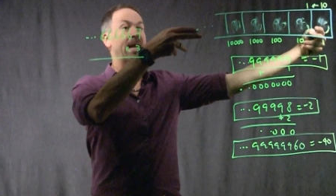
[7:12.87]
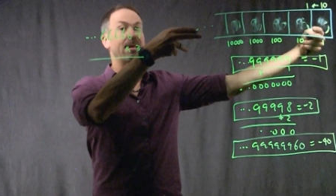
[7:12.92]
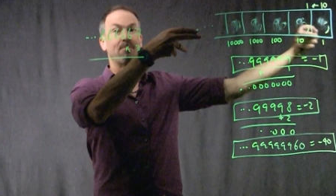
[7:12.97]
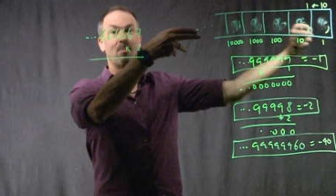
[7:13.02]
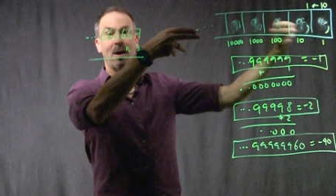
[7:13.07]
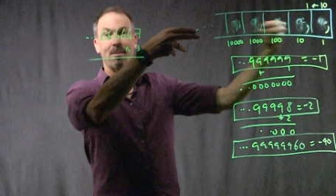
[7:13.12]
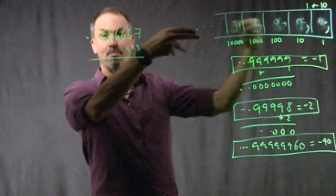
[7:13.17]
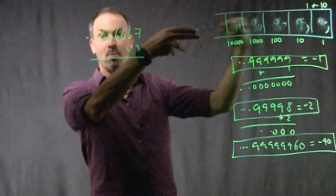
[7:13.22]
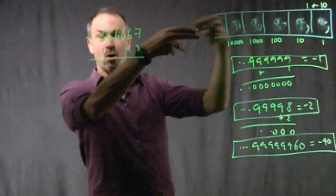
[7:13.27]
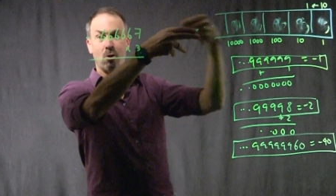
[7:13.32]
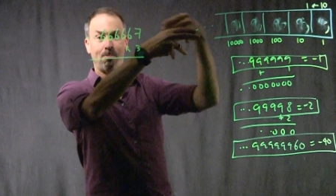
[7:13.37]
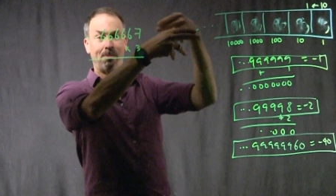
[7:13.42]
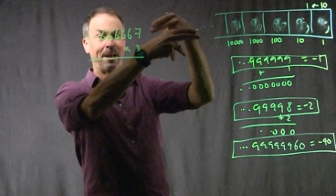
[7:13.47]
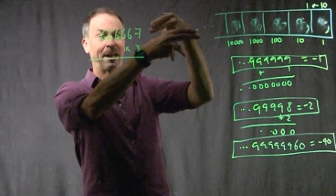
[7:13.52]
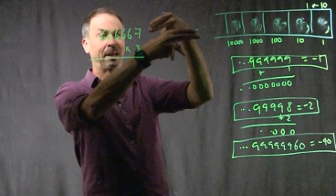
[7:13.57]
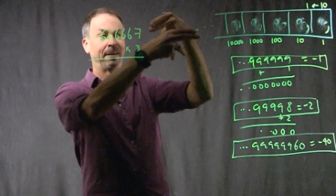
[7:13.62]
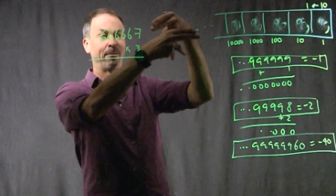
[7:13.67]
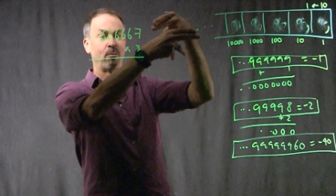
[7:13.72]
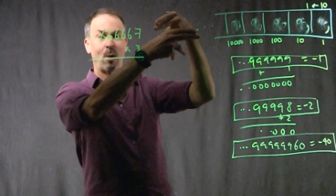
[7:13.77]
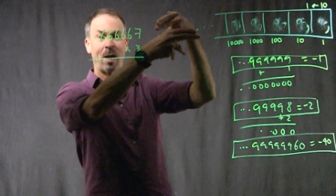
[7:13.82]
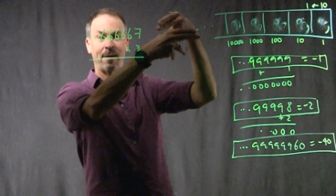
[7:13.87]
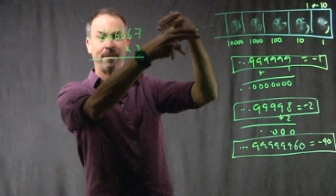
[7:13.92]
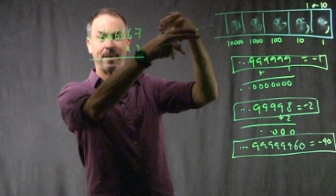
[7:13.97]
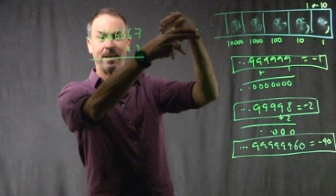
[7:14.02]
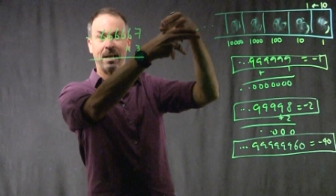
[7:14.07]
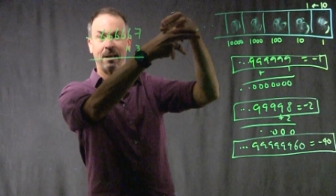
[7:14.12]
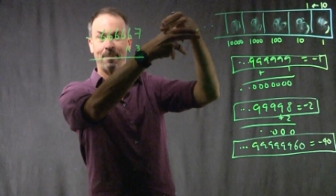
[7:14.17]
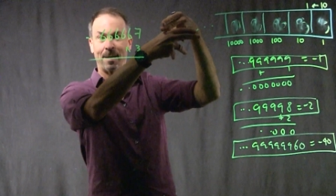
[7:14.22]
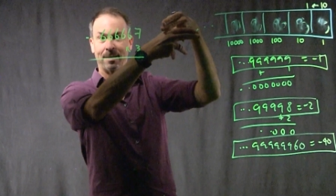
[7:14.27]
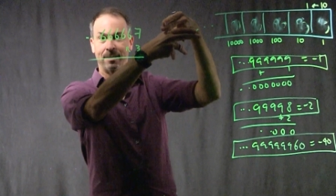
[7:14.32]
in my multiplicative way of
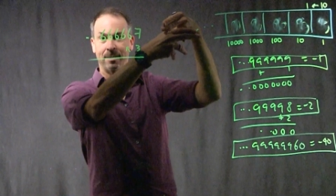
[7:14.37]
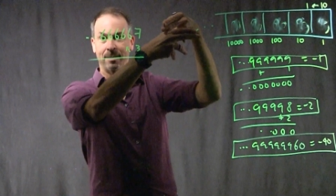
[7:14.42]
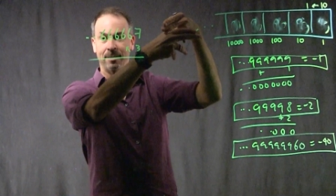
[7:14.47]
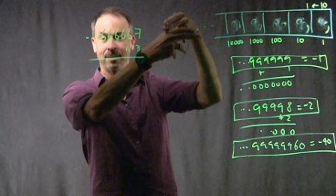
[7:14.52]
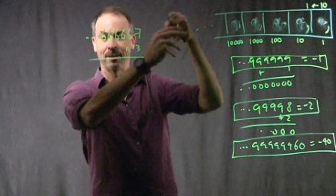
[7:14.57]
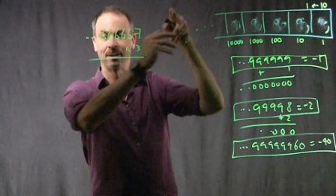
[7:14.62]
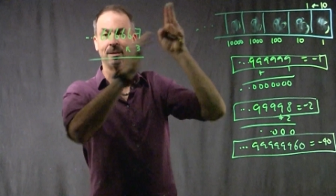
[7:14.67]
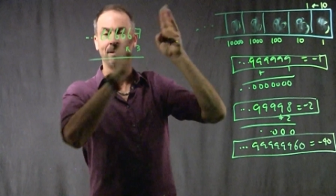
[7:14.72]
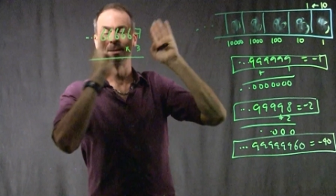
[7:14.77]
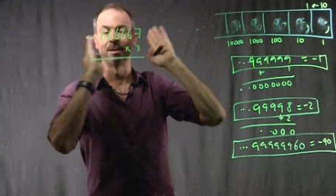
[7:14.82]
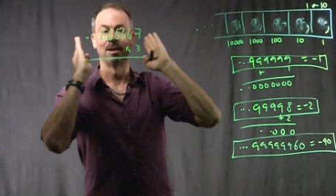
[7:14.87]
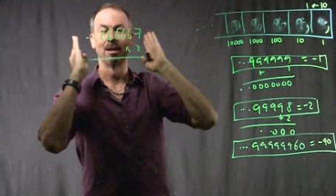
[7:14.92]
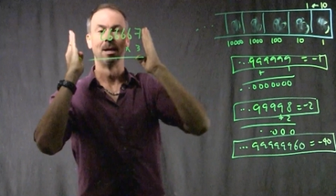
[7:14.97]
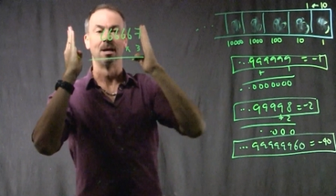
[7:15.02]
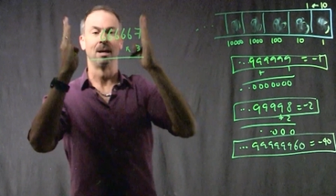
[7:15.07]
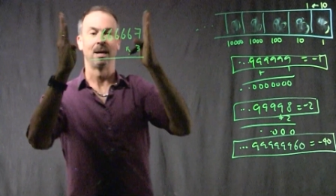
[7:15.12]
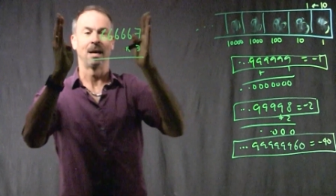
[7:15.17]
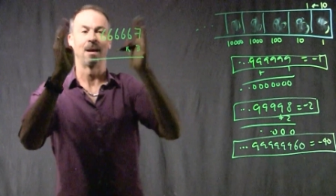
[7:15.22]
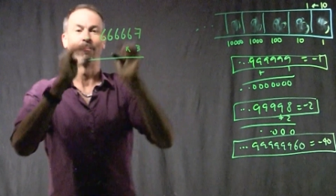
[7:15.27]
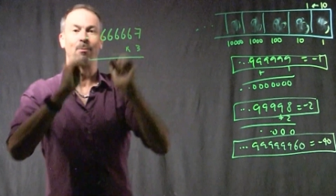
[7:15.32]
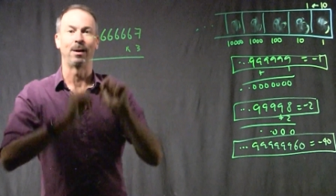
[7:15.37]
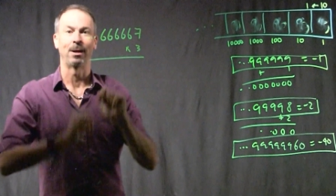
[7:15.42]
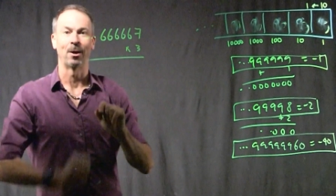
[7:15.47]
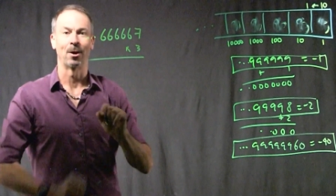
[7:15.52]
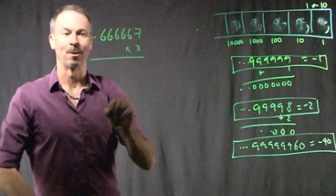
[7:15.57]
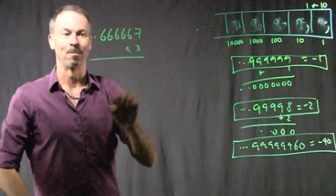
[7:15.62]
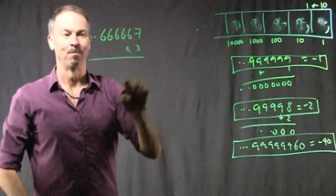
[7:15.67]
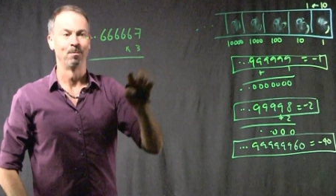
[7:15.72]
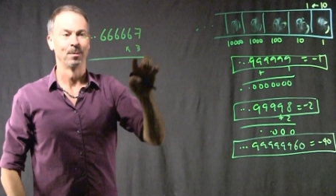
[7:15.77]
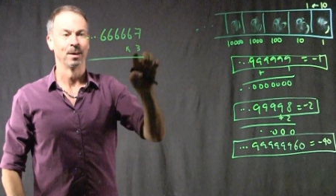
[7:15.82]
thinking about distances. Here we
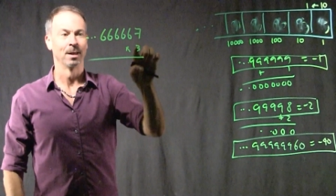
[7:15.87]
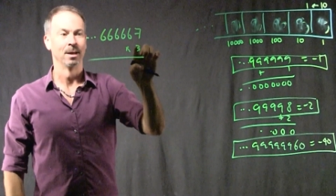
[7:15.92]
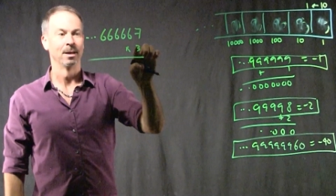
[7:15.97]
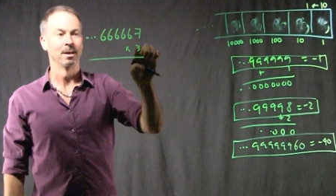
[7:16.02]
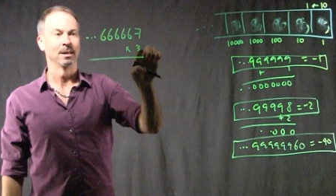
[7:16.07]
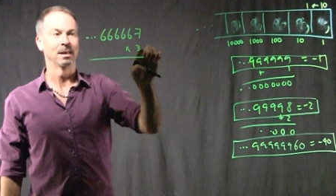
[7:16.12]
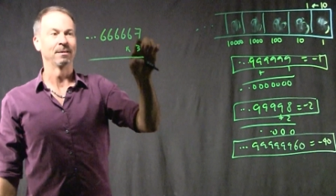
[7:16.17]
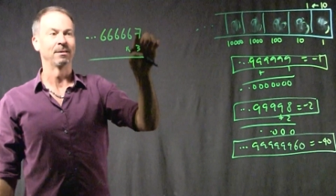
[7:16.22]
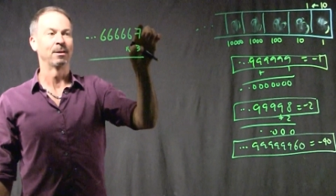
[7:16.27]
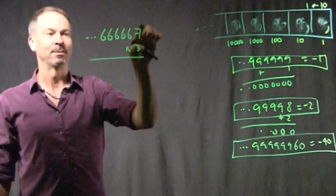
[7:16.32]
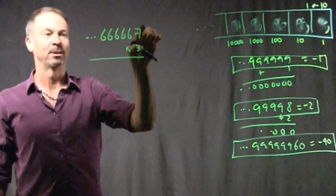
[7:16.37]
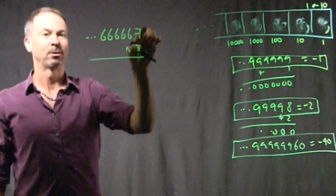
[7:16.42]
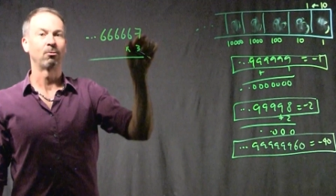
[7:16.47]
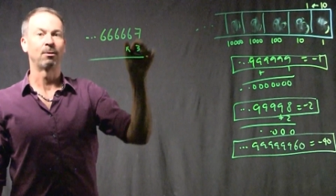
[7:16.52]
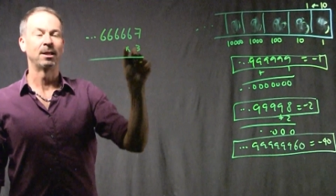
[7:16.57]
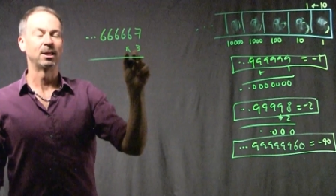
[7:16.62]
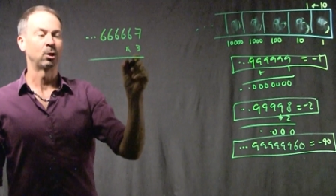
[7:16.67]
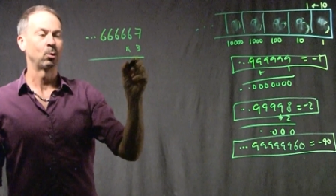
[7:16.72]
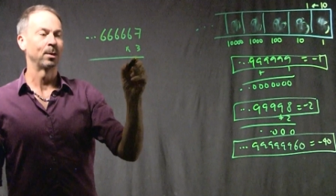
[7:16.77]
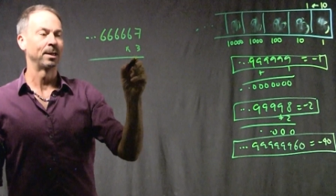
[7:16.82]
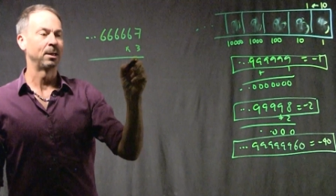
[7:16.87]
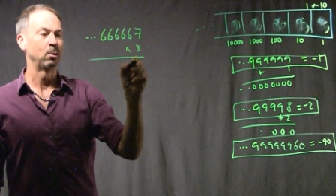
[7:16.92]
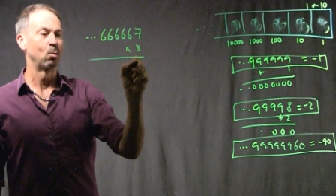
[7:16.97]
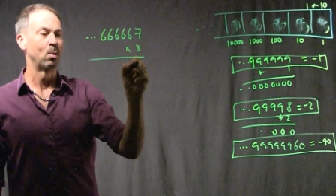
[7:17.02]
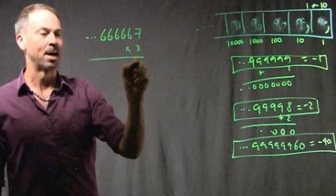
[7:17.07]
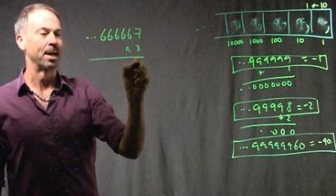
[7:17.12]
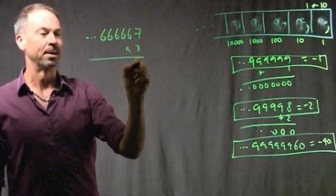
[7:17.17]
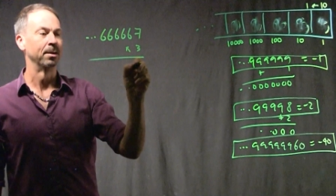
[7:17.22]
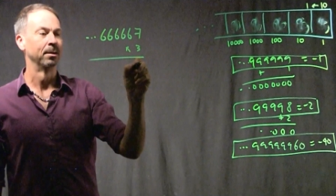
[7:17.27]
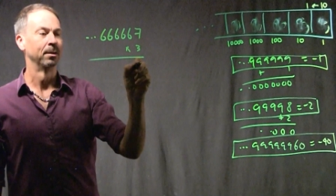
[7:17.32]
go. 7 times 3 is
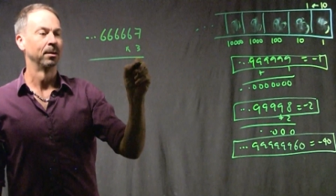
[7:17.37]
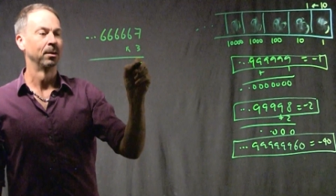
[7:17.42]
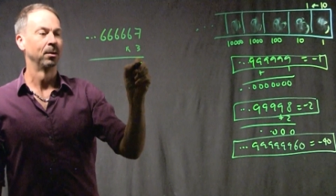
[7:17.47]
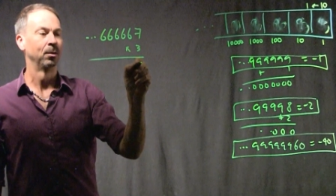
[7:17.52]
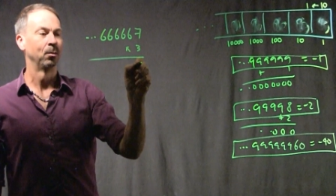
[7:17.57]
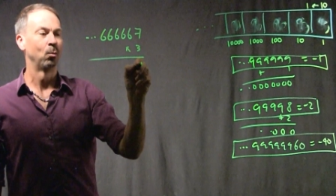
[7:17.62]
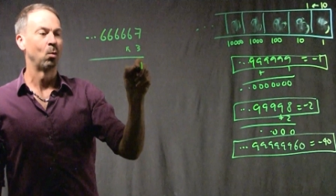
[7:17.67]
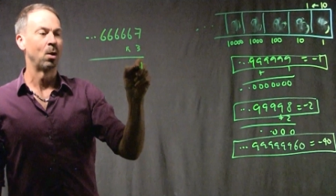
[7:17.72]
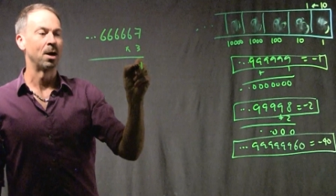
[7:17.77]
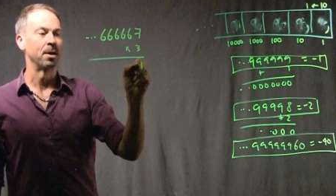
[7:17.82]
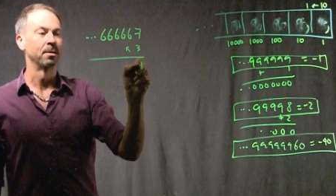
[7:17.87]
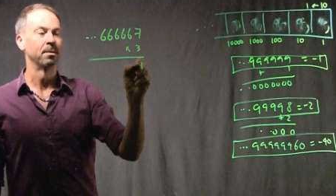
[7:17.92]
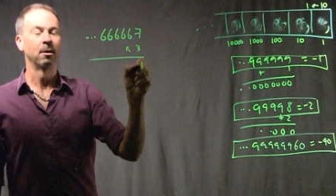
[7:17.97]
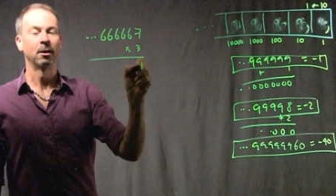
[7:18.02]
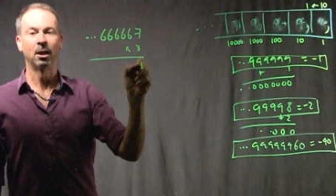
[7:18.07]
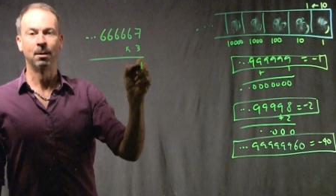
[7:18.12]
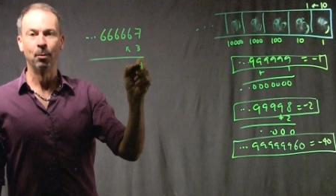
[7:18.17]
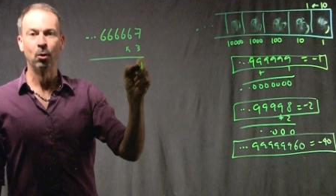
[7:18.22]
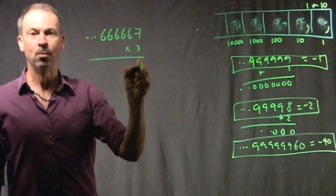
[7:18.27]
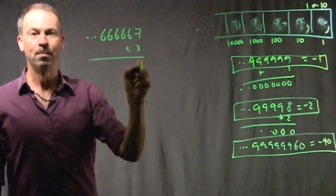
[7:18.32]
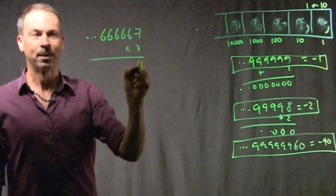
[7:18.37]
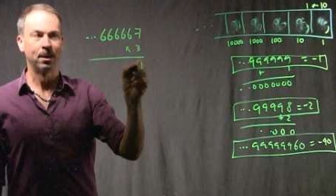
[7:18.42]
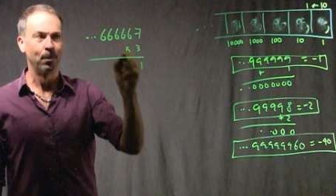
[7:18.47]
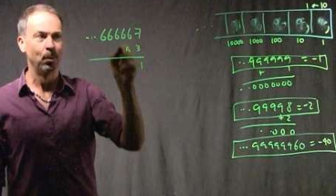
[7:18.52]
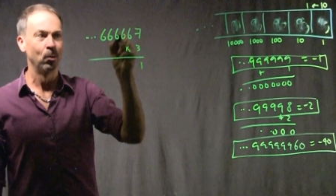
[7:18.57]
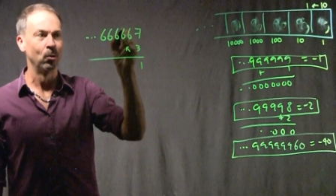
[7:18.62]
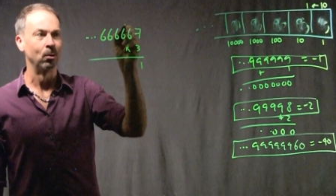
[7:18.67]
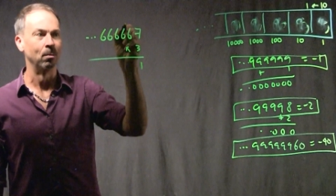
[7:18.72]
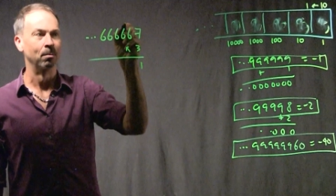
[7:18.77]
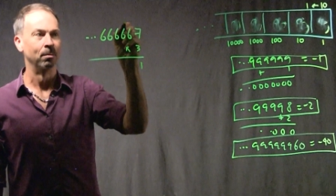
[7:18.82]
21. 1, kaboom,
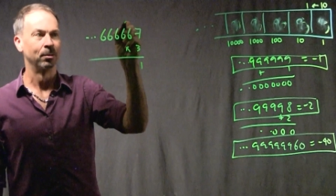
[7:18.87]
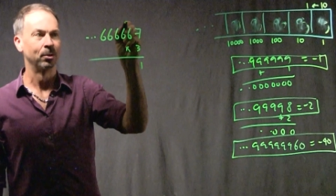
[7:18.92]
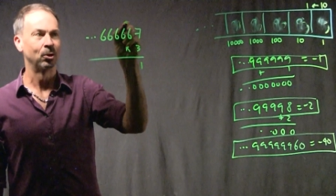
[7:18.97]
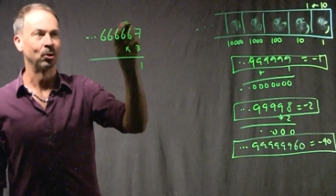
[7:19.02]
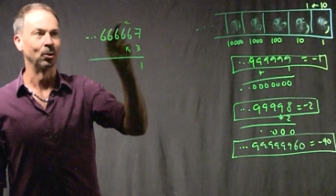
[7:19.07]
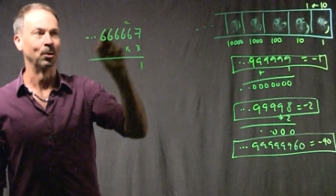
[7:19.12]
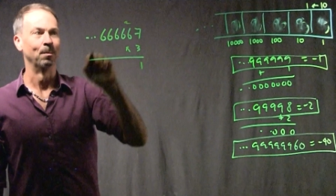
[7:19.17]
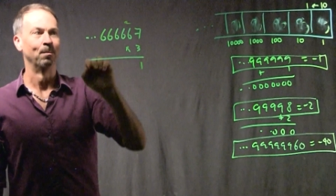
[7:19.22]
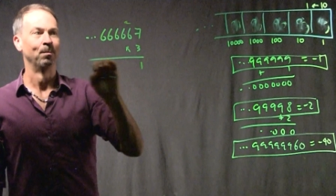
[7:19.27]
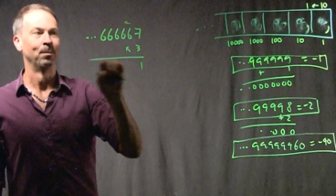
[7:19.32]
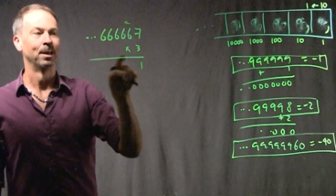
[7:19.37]
kaboom, 2.